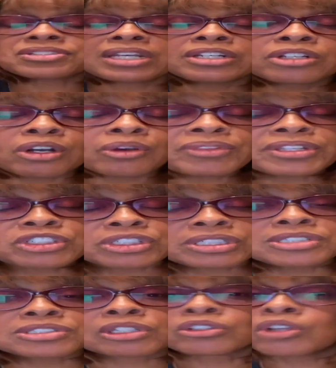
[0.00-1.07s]
I know that
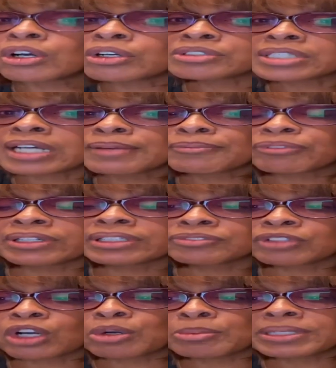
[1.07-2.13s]
she's a longtime friend of
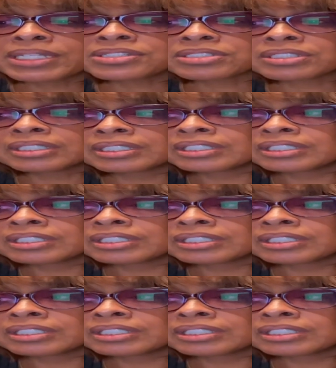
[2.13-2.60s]
Kobe's